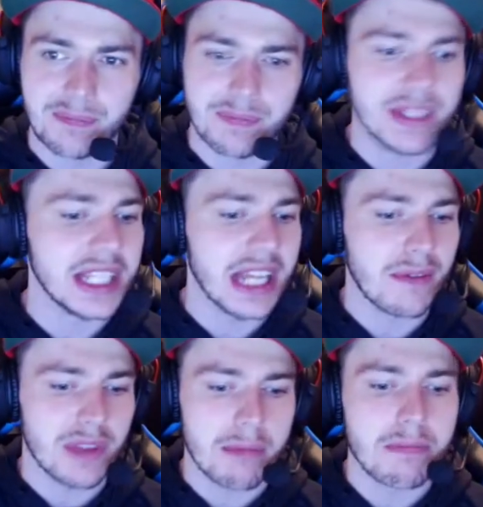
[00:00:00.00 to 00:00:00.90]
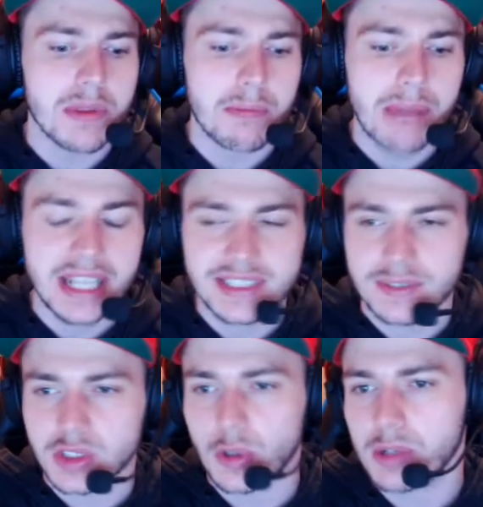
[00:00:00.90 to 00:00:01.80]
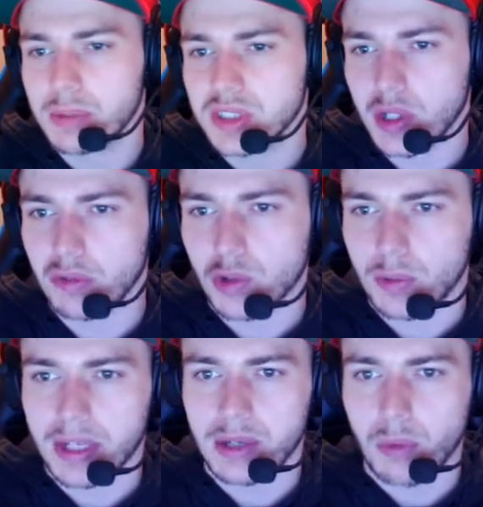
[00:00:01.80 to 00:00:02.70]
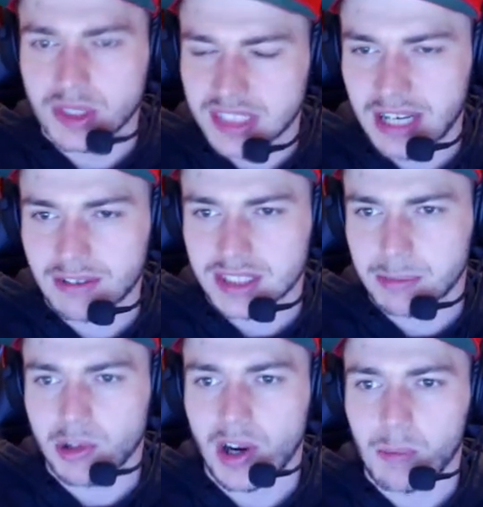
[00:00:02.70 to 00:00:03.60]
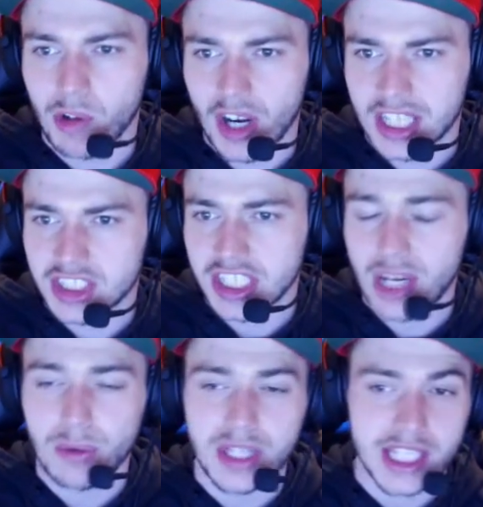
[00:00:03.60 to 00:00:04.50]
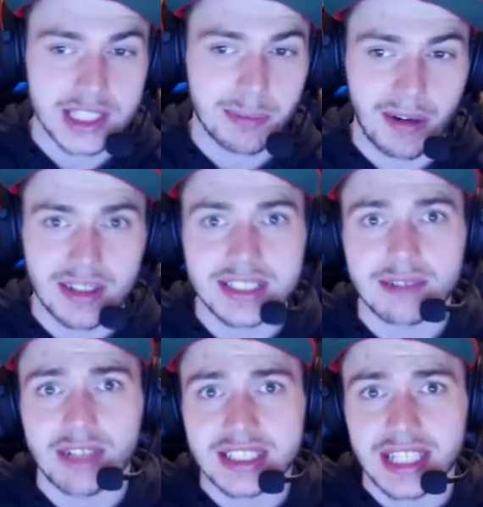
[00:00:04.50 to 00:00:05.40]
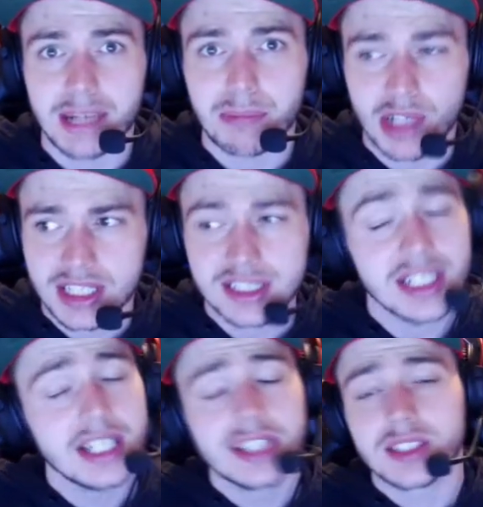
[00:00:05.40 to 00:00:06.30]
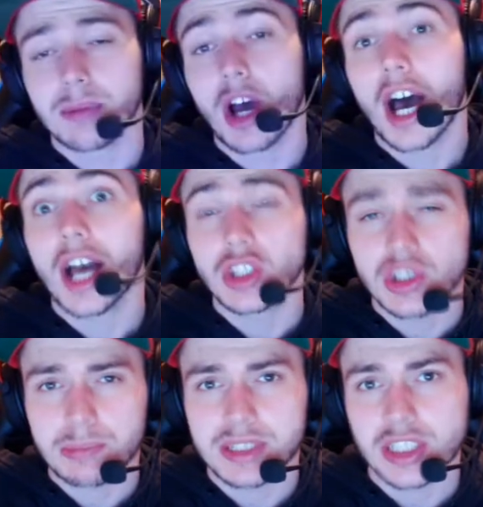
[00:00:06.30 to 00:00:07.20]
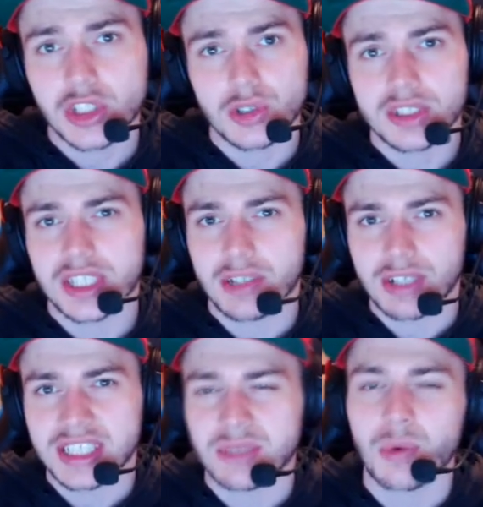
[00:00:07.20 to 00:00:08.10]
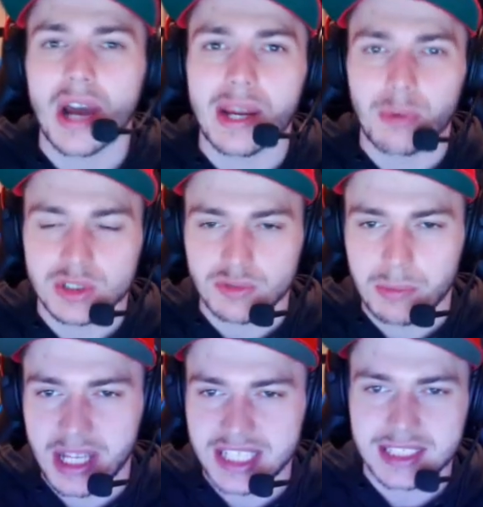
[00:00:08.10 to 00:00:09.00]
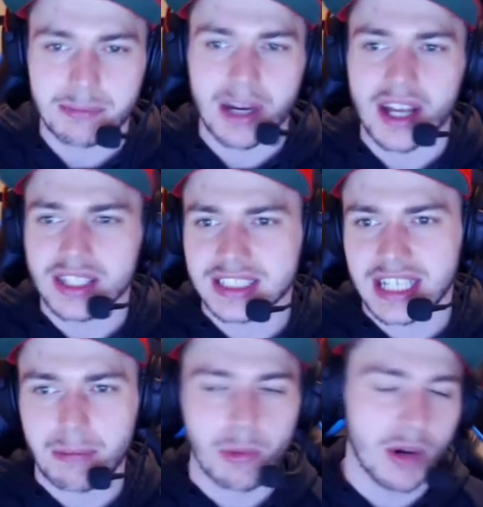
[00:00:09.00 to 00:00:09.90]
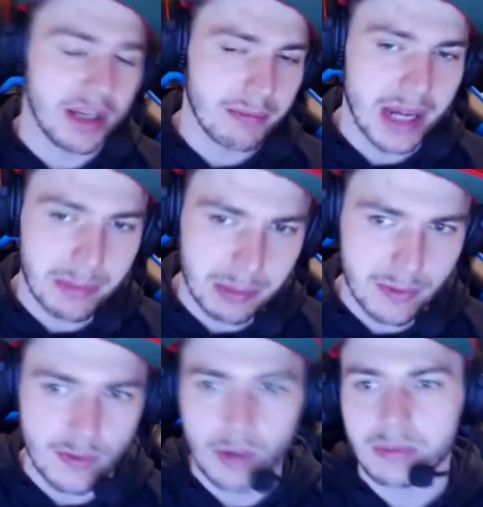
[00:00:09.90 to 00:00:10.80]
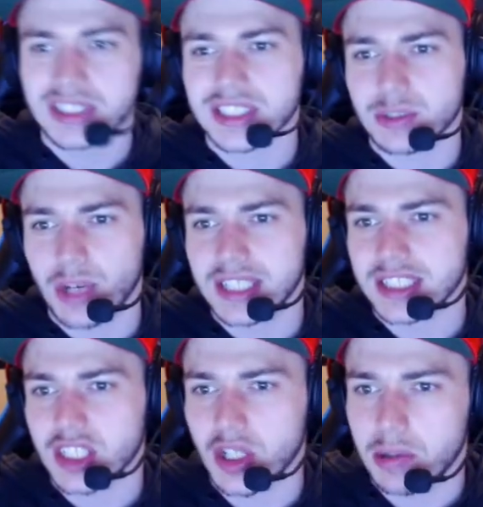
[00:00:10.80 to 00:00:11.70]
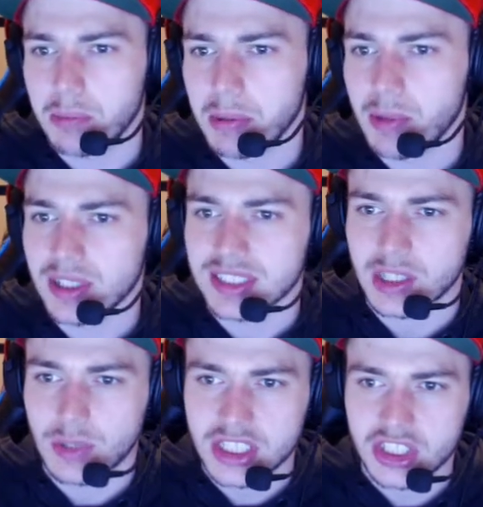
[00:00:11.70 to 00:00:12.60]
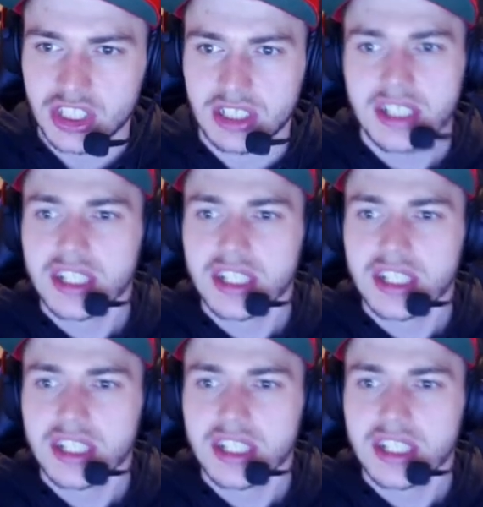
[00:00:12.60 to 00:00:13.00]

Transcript: Didn't have the best of tournaments overall, but he was there as the primary IGL and the experience that Red Snake brings. So I'm not 100% sure as to the reason why he was replaced, but at the same point, maybe performances wise, it could be put into question.